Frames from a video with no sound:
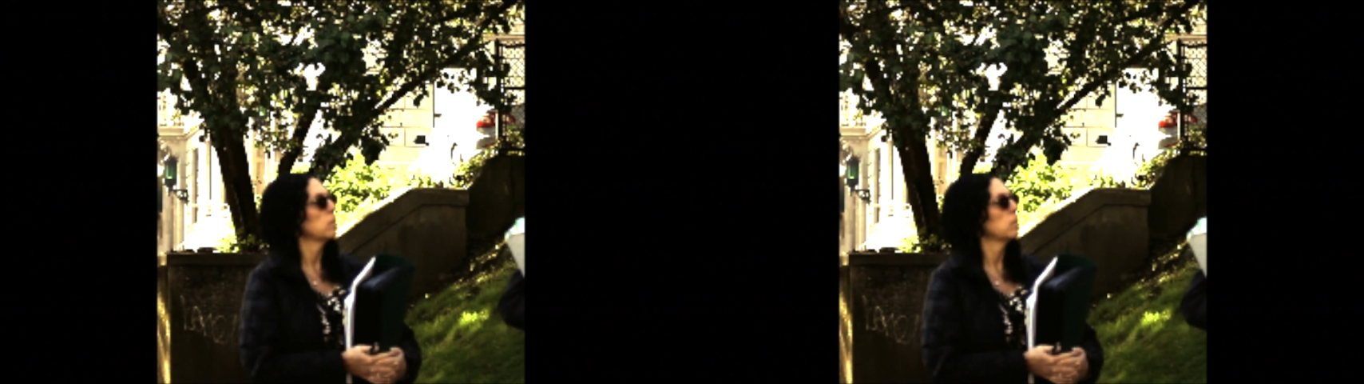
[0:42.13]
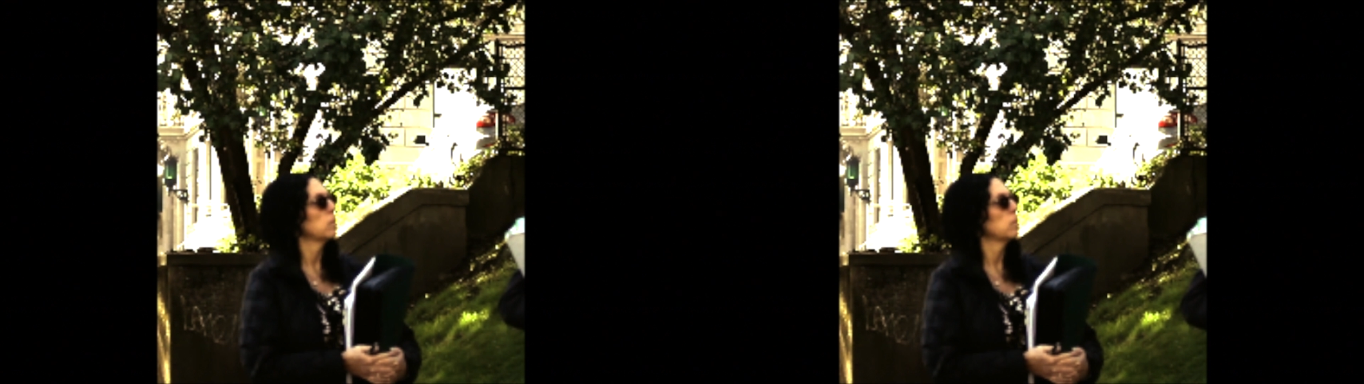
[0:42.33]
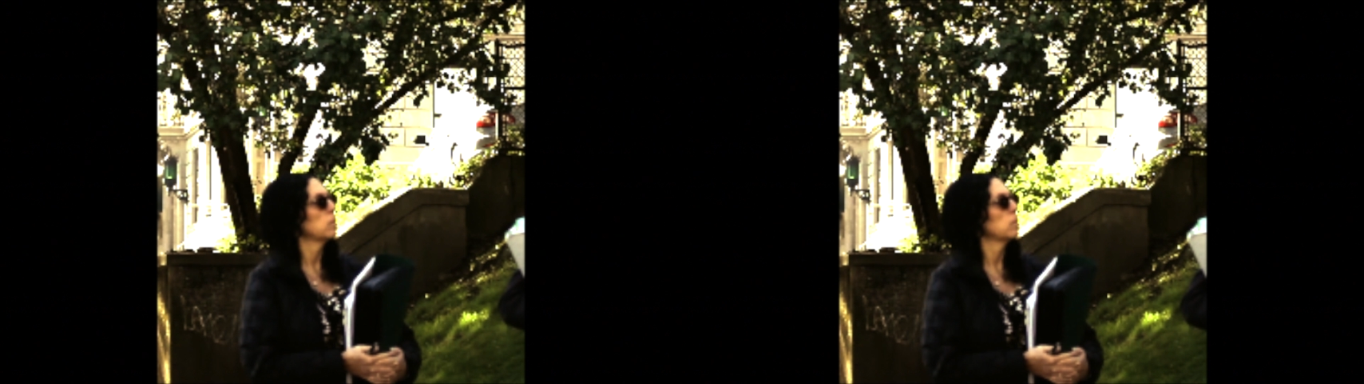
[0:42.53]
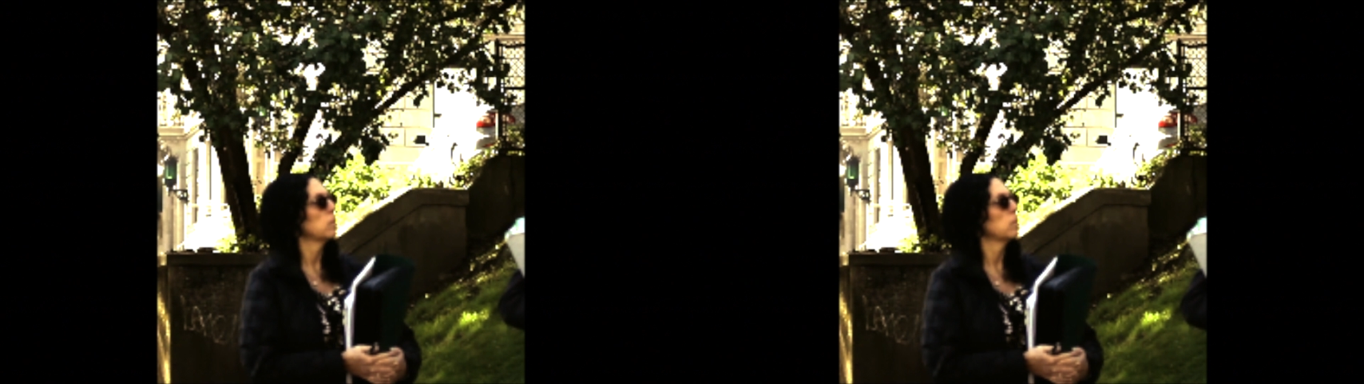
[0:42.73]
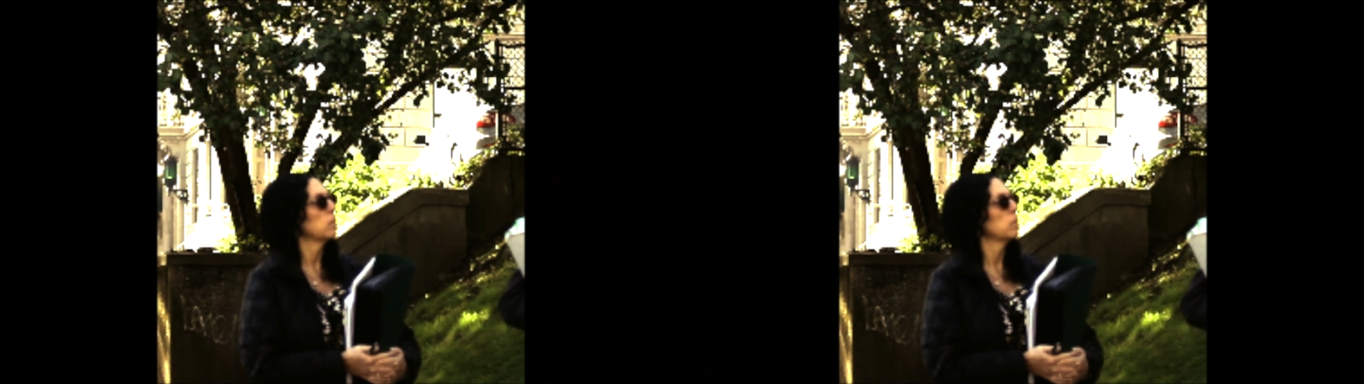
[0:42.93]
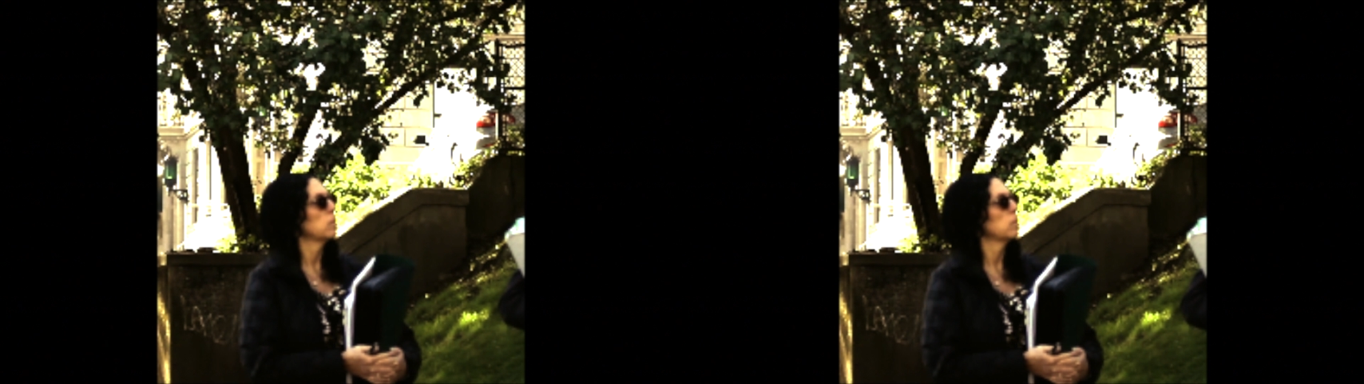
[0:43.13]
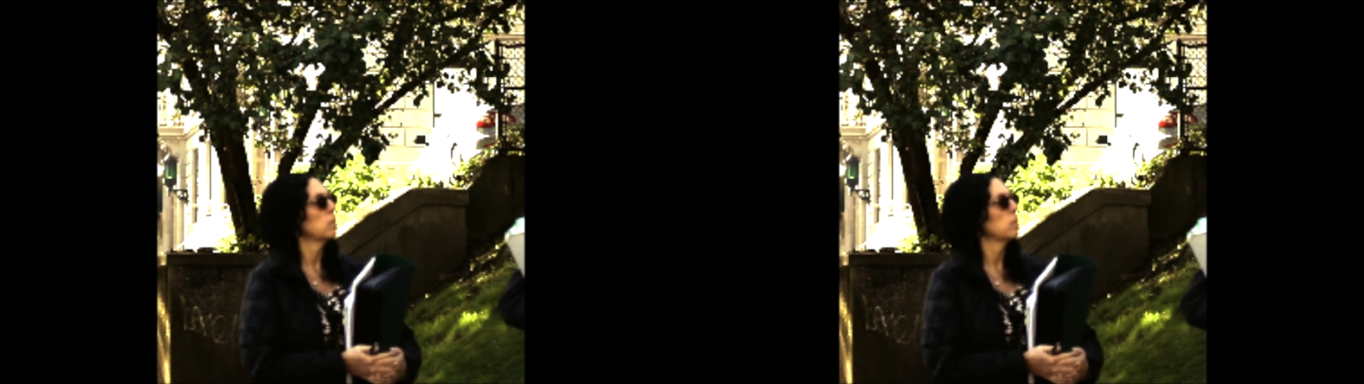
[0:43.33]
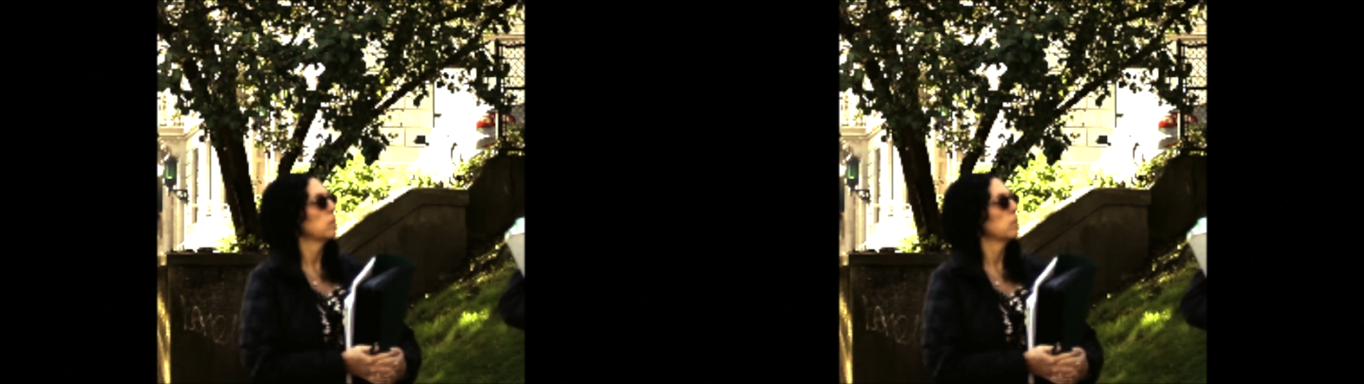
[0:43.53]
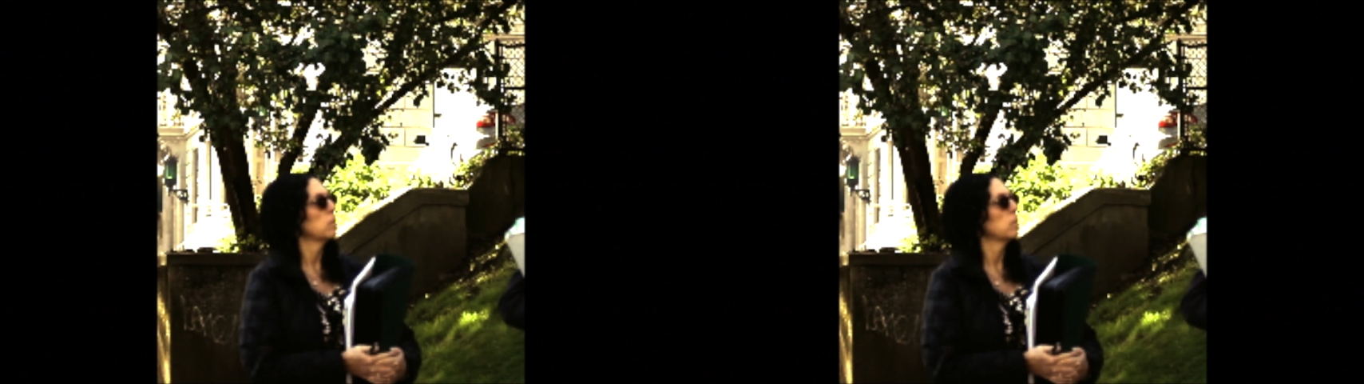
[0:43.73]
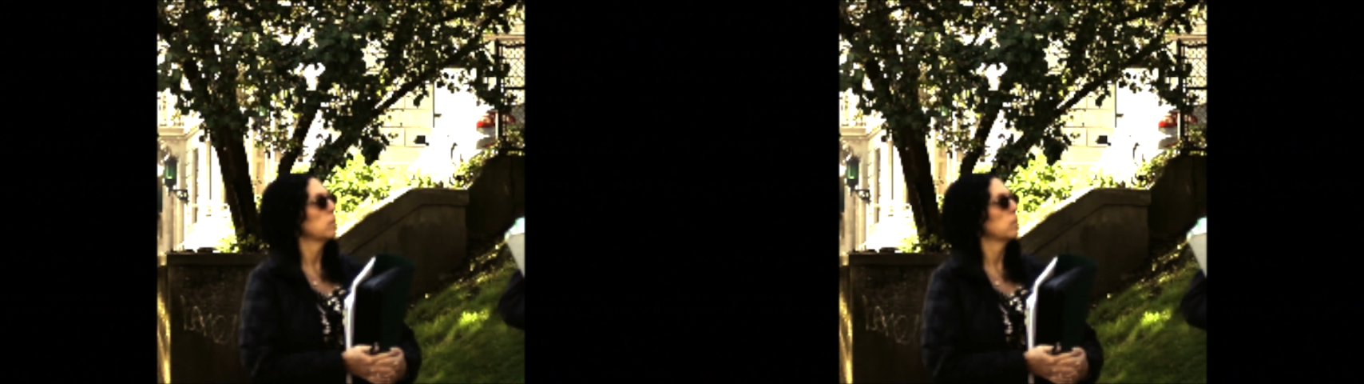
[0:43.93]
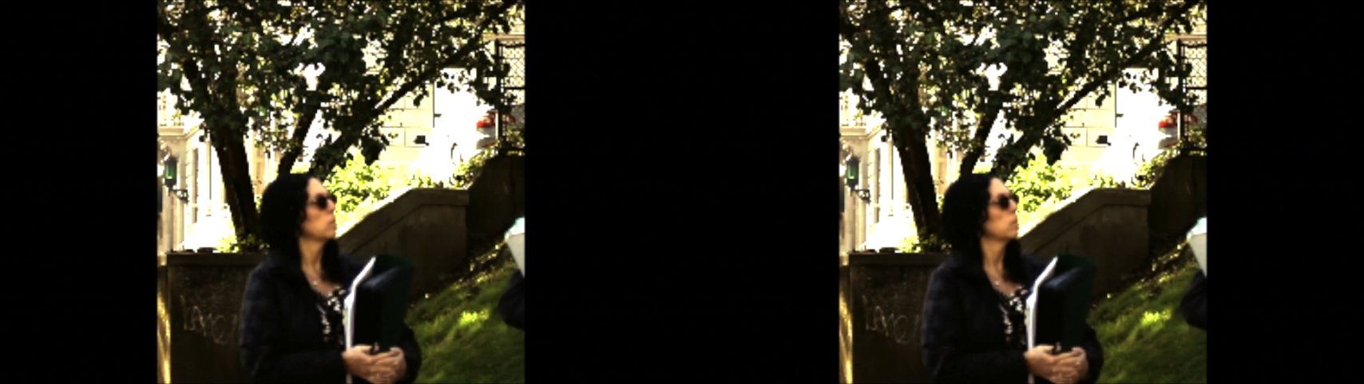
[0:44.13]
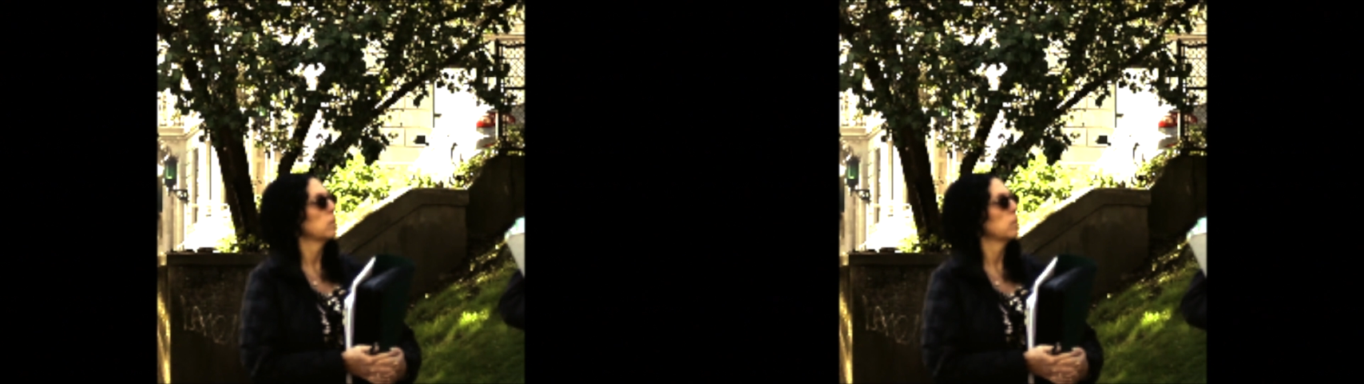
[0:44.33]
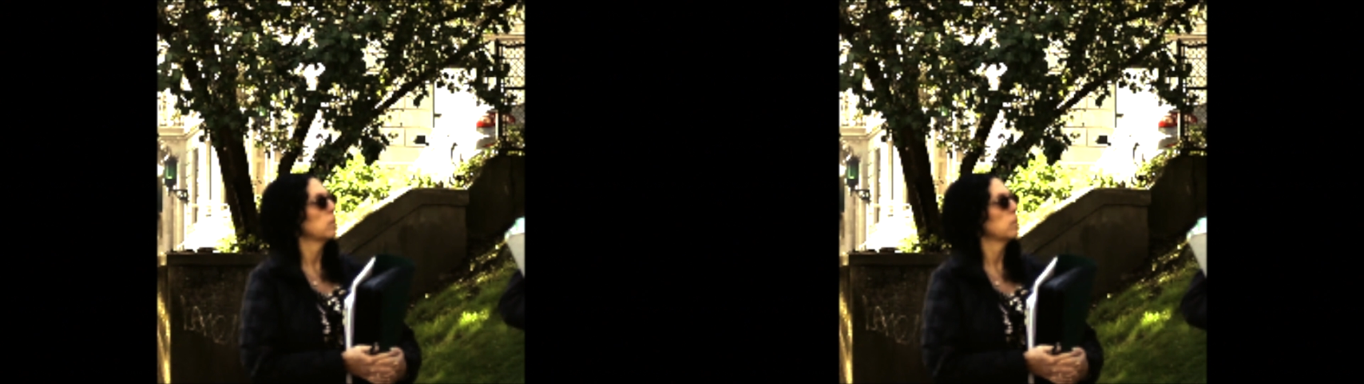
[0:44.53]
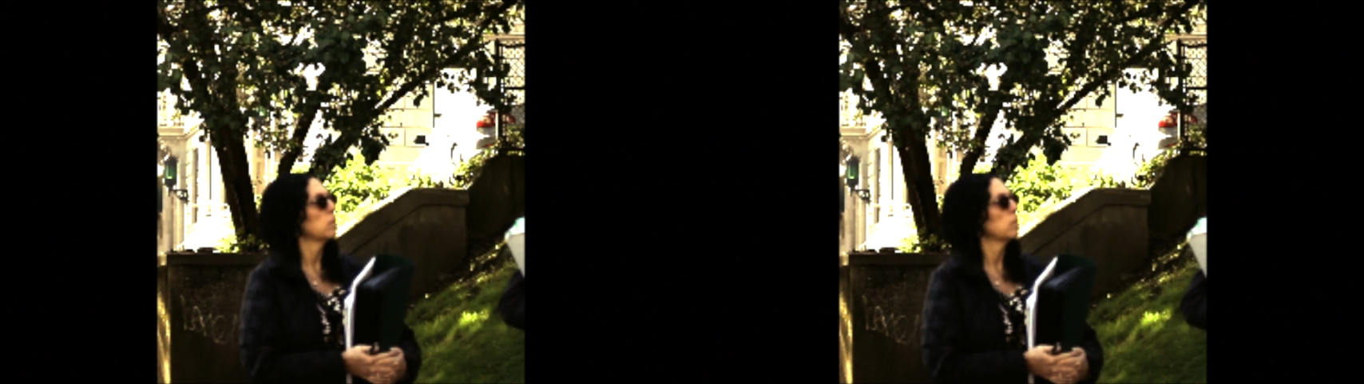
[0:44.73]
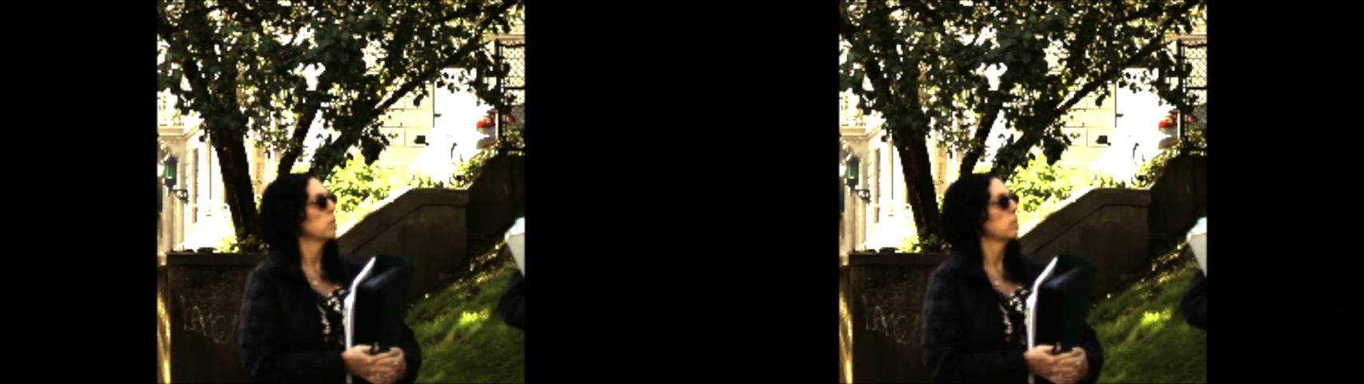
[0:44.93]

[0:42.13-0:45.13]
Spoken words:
(no speaker visible)